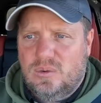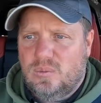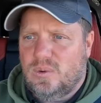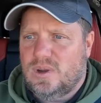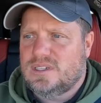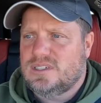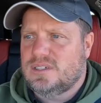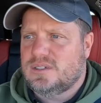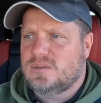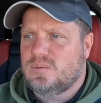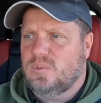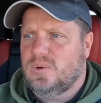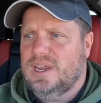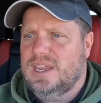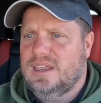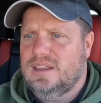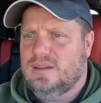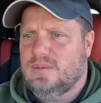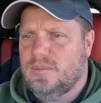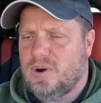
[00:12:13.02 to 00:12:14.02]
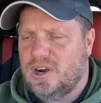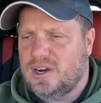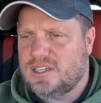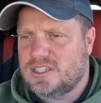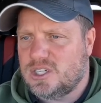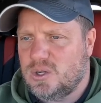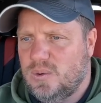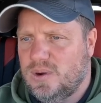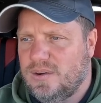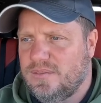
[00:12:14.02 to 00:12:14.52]
which is way the
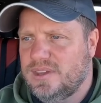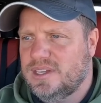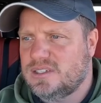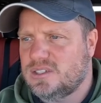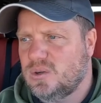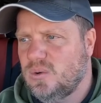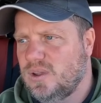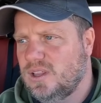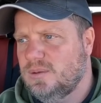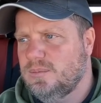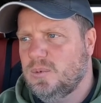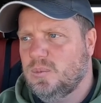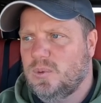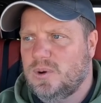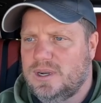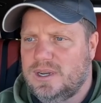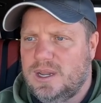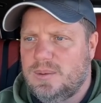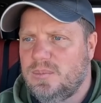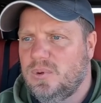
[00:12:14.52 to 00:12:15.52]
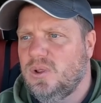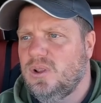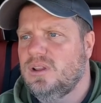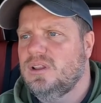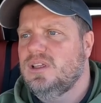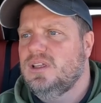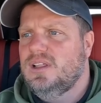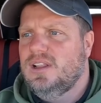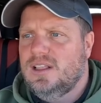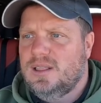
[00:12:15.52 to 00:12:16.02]
market's going, everything's going a little bit more
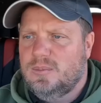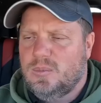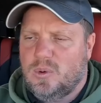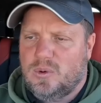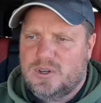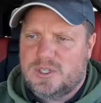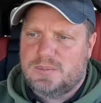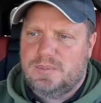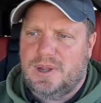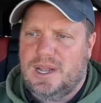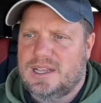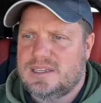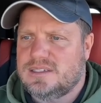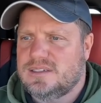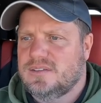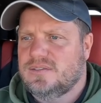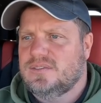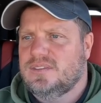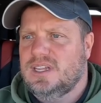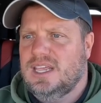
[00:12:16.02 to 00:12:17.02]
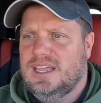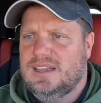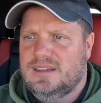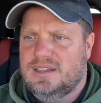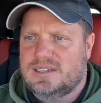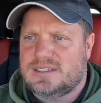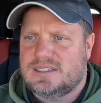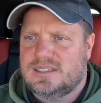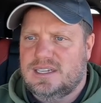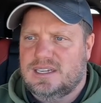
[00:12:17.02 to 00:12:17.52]
nimble, more responsive, and
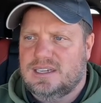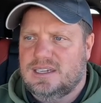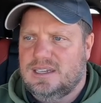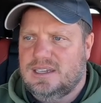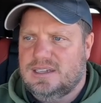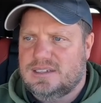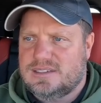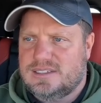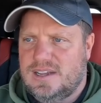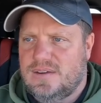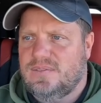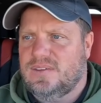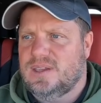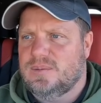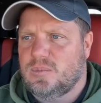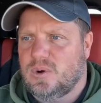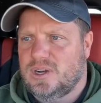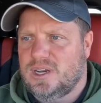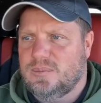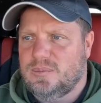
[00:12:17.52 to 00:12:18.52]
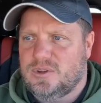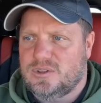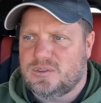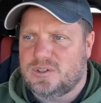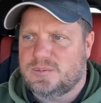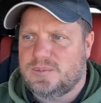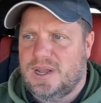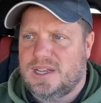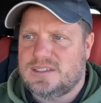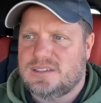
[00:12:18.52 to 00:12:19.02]
this thing is definitely more nimble and
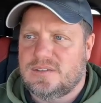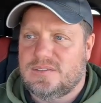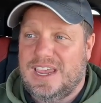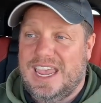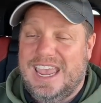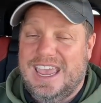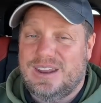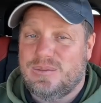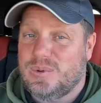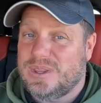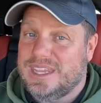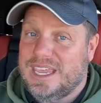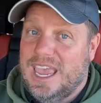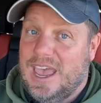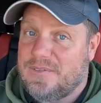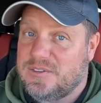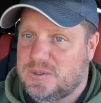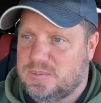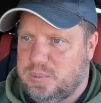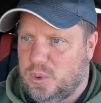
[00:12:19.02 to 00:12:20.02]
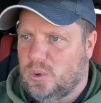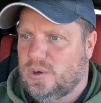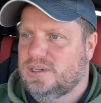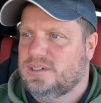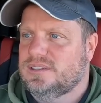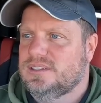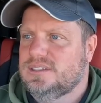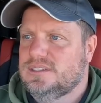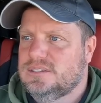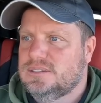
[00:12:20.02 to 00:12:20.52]
responsive. And with the F Sport,
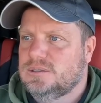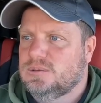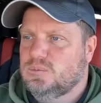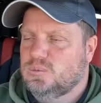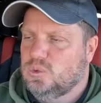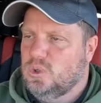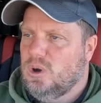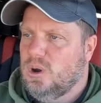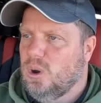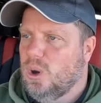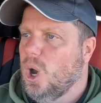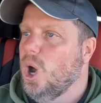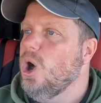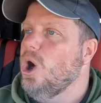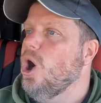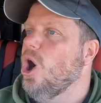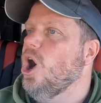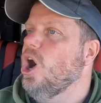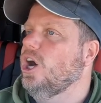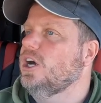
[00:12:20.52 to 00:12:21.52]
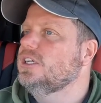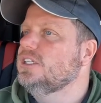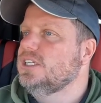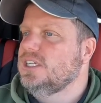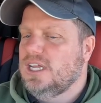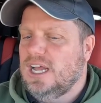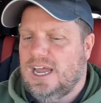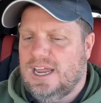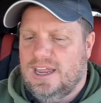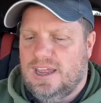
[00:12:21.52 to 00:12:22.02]
whoa,
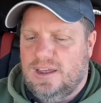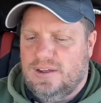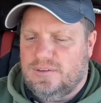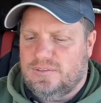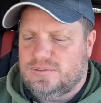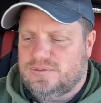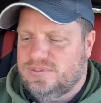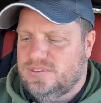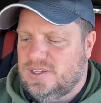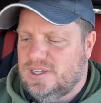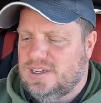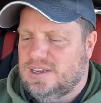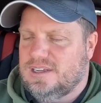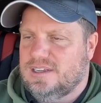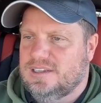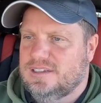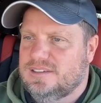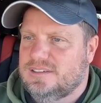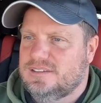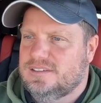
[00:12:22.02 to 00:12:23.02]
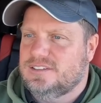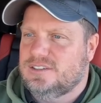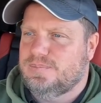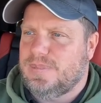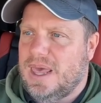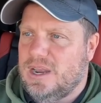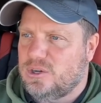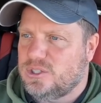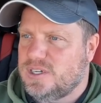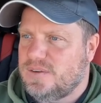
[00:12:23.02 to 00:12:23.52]
I have uh,
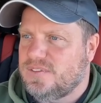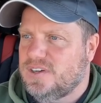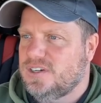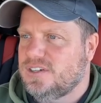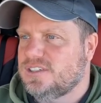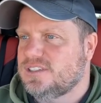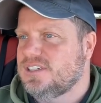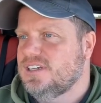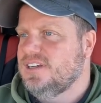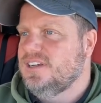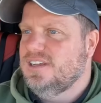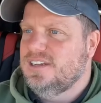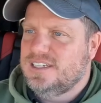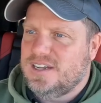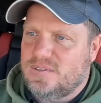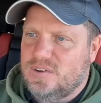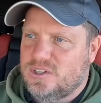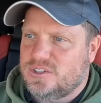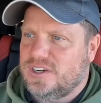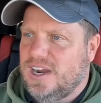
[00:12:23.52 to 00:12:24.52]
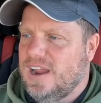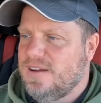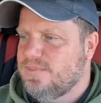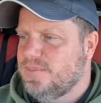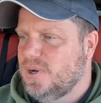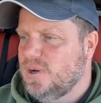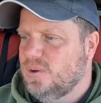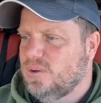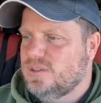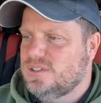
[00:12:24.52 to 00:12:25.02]
paddle shifters, different drive
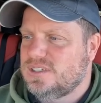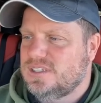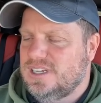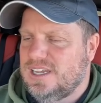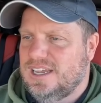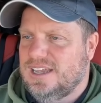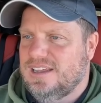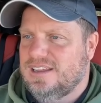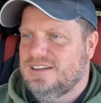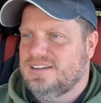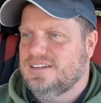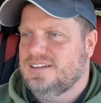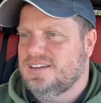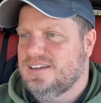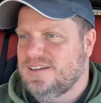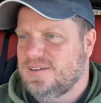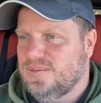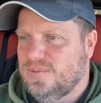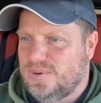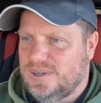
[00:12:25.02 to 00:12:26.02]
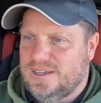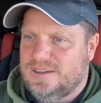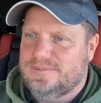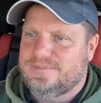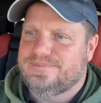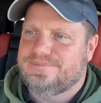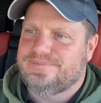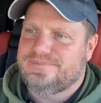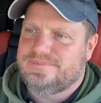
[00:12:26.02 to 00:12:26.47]
modes, and uh, well,